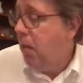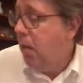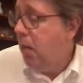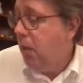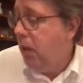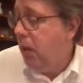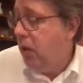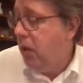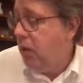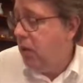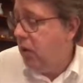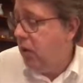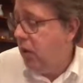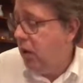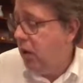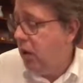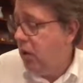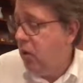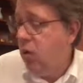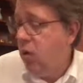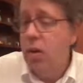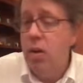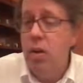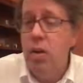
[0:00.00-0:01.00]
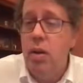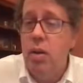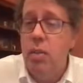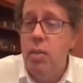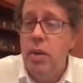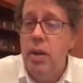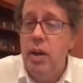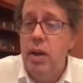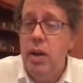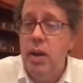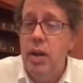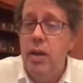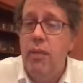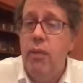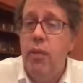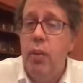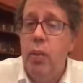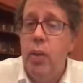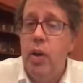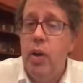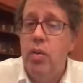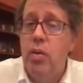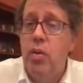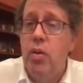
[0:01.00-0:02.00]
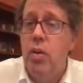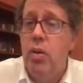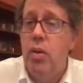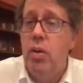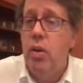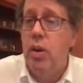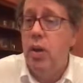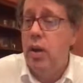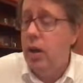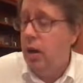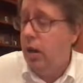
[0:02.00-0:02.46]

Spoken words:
but it certainly turned to be influential